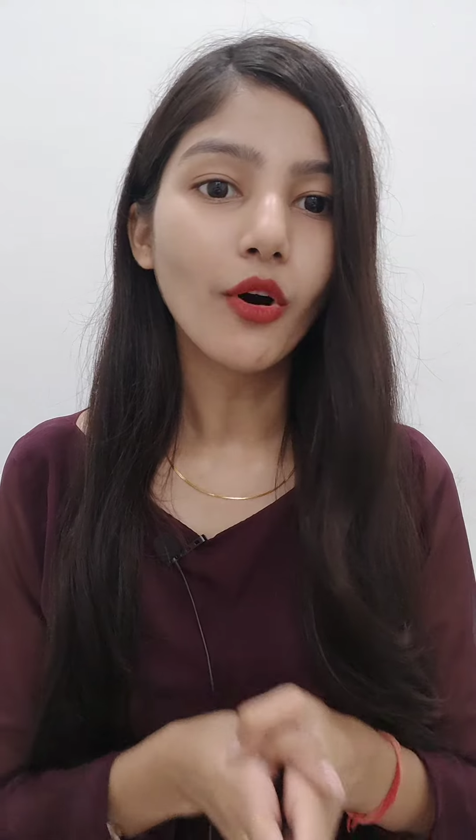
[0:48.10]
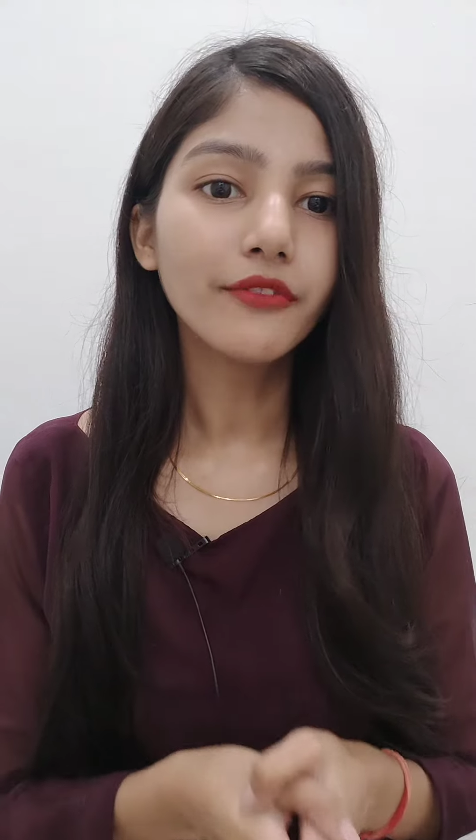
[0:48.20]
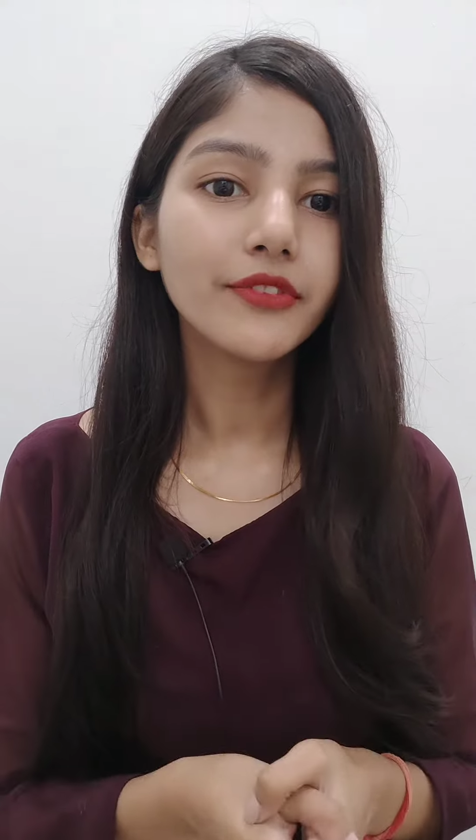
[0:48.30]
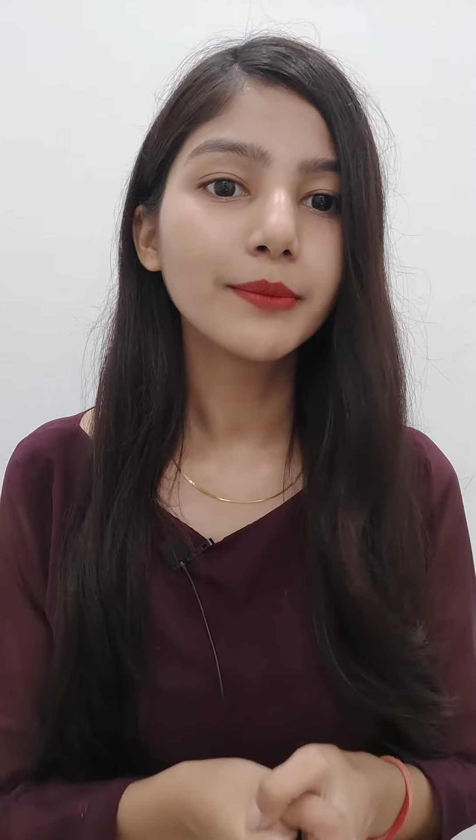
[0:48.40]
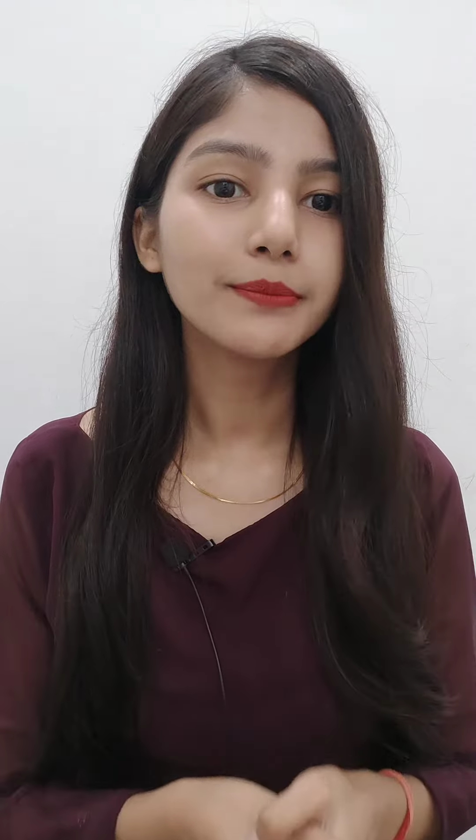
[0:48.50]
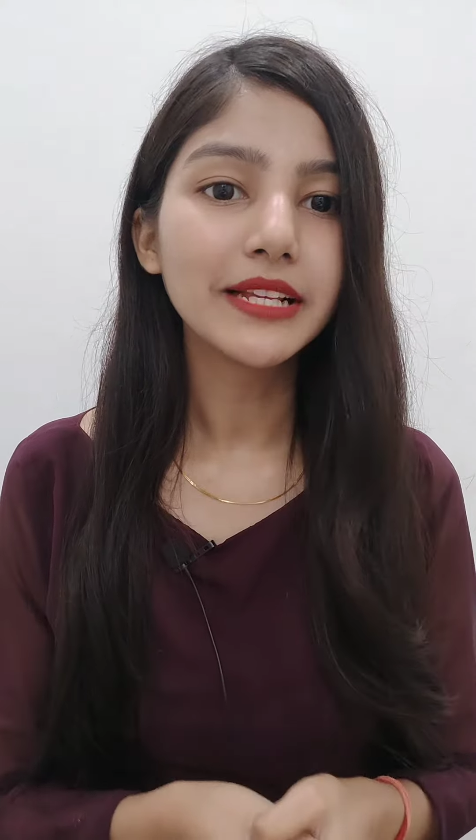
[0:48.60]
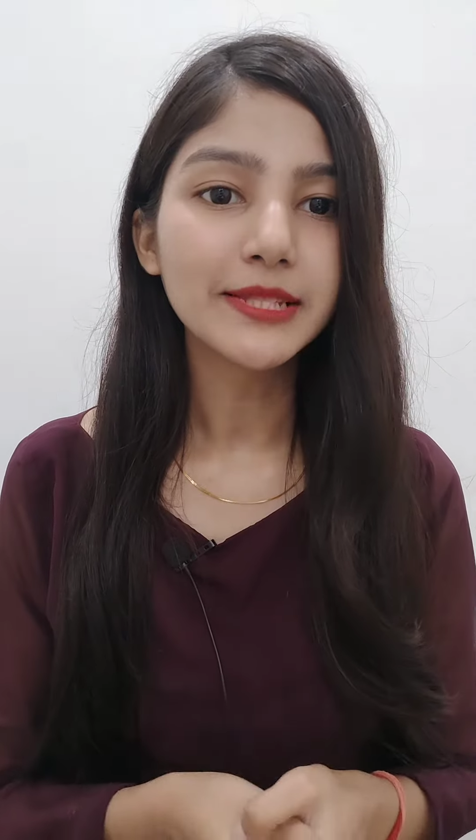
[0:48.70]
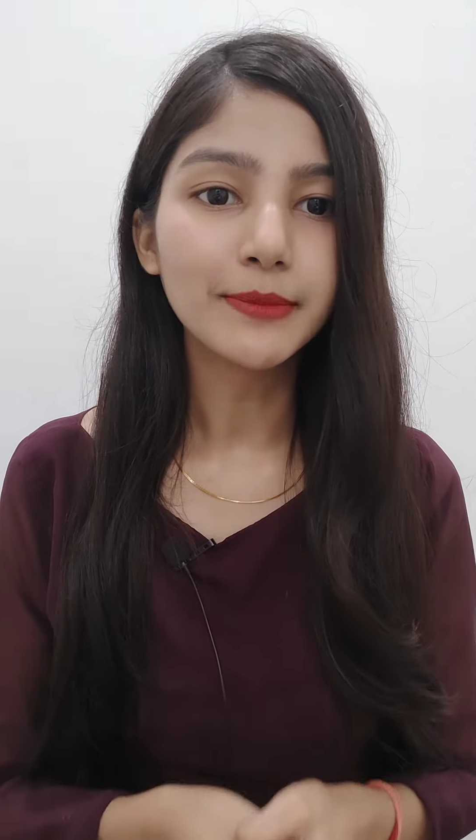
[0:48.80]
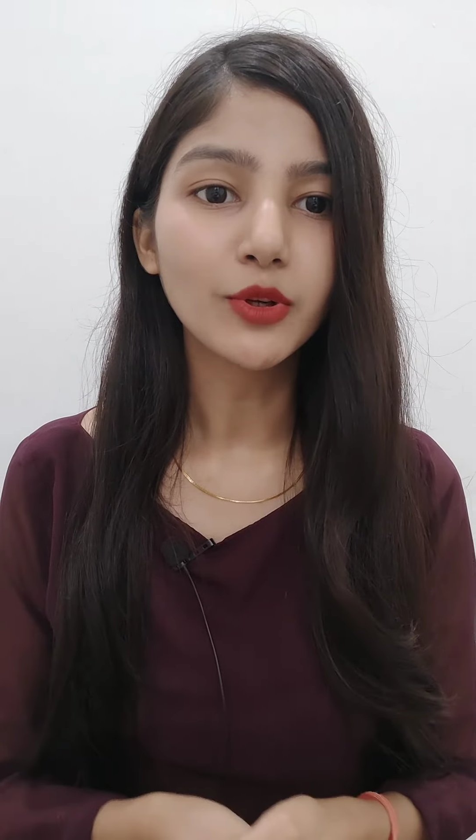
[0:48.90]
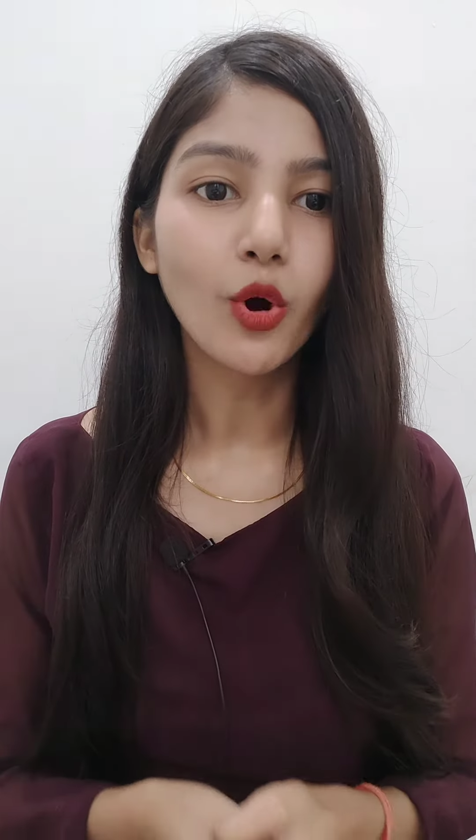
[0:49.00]
offer,
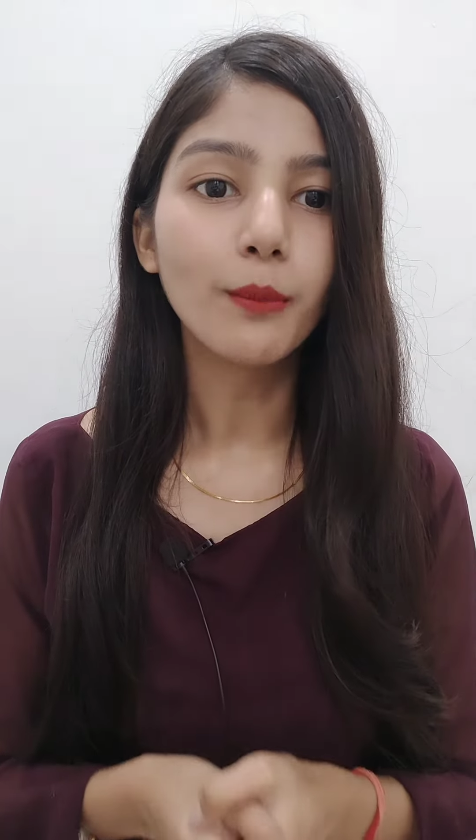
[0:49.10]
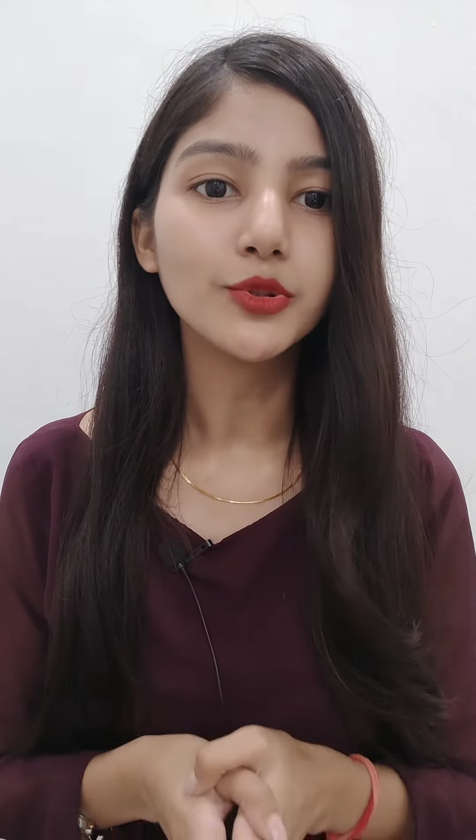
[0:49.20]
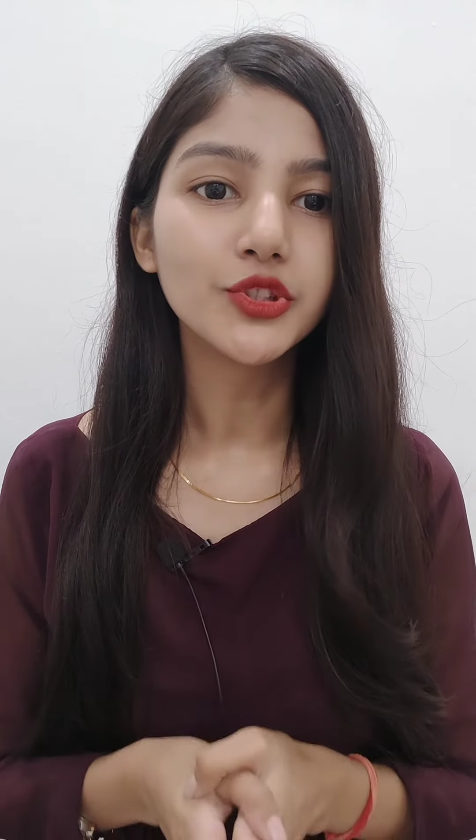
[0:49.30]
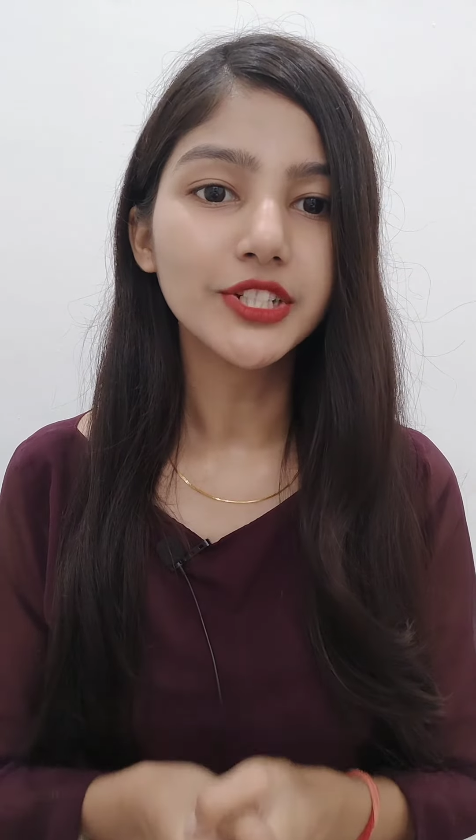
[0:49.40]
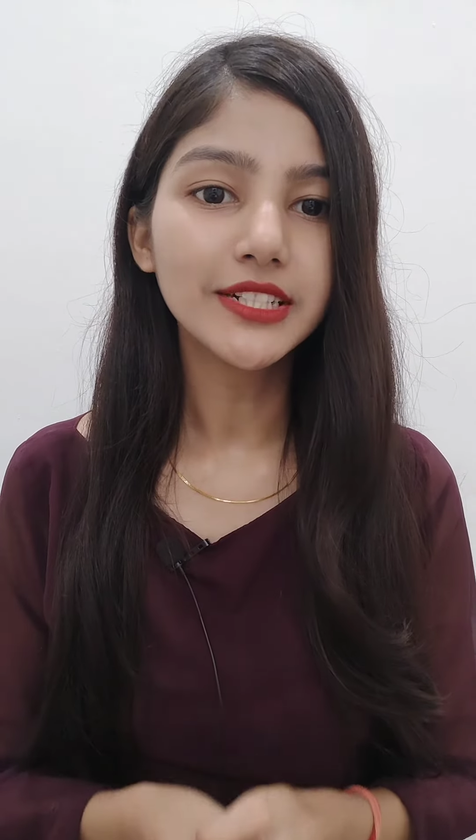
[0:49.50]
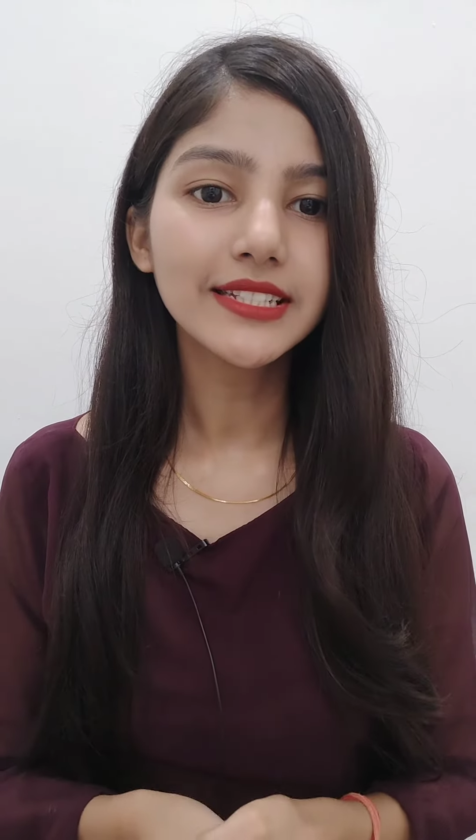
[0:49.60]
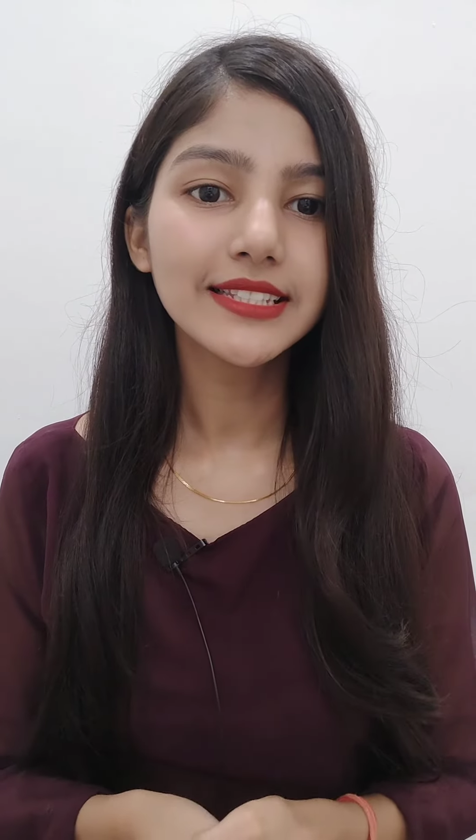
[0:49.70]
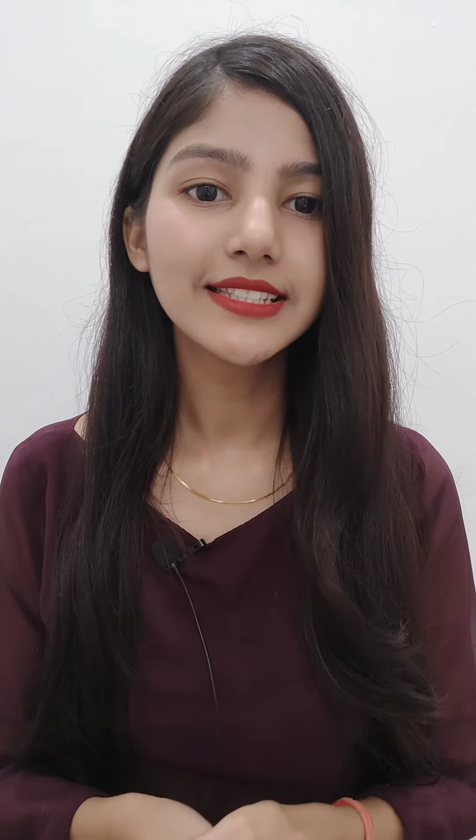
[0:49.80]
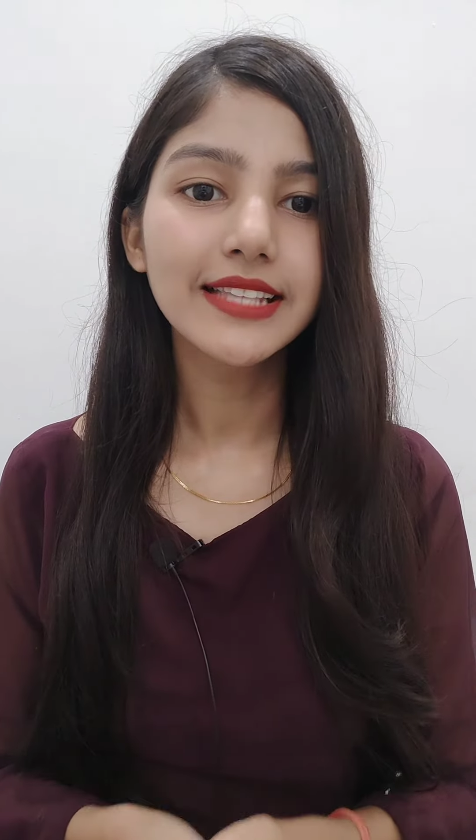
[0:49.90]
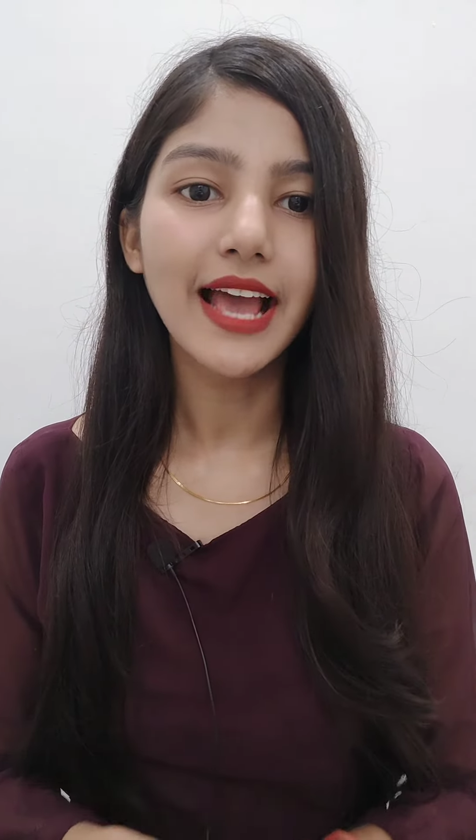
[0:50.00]
placement opportunities